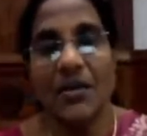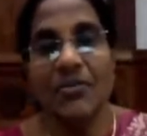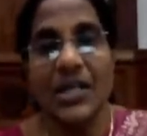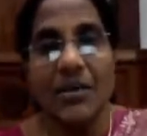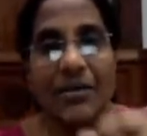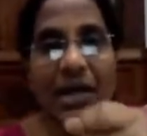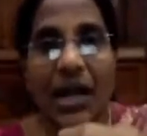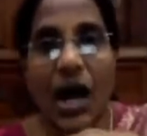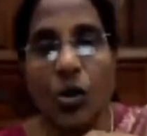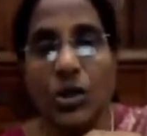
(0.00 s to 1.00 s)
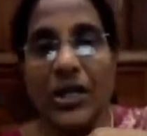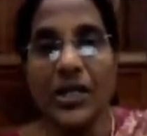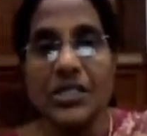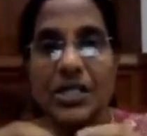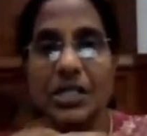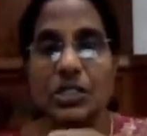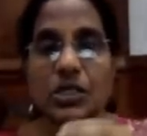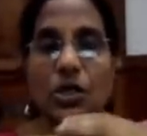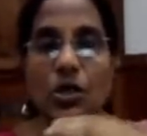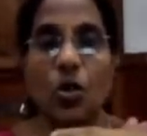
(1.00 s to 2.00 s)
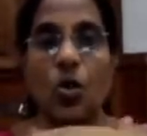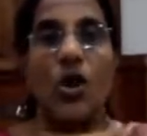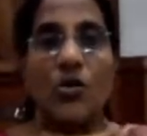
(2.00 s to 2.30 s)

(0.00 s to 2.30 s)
We never allowed industries to grow.